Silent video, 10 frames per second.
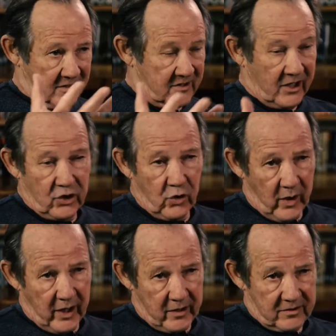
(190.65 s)
say,
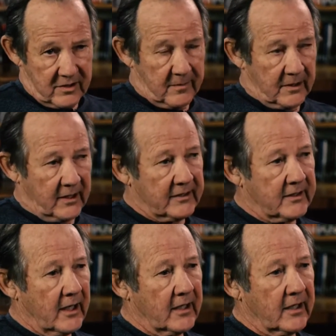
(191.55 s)
UN or something like that.